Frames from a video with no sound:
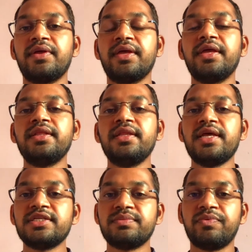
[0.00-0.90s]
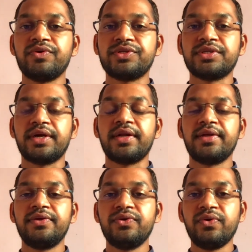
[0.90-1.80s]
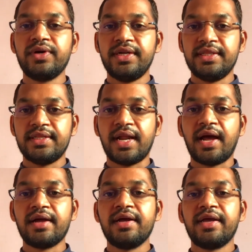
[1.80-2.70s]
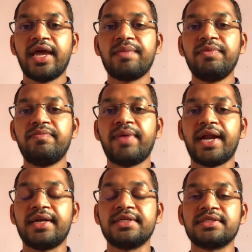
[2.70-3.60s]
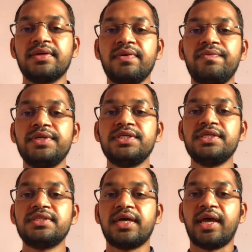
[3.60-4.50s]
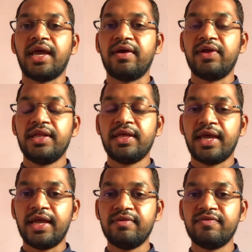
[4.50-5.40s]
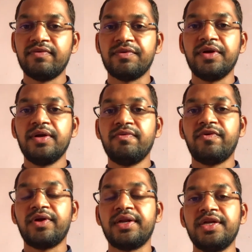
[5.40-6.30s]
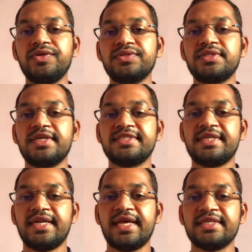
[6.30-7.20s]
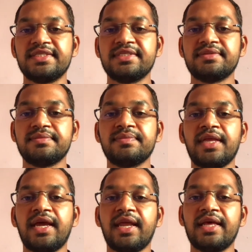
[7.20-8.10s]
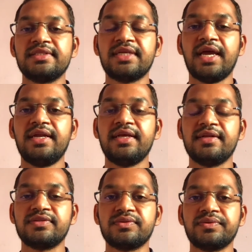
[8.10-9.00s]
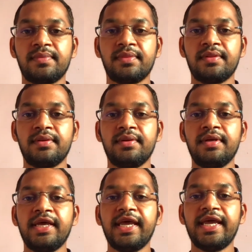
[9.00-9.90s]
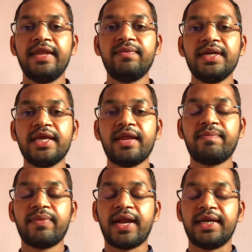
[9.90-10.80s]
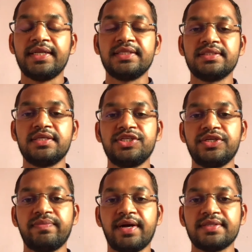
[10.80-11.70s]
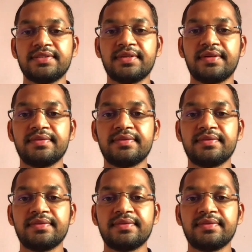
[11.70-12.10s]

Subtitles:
in this posture Yoga Nidra can be practiced, which is very helpful for reduce the stress and anxiety also. Anyone can practice the Shavasana.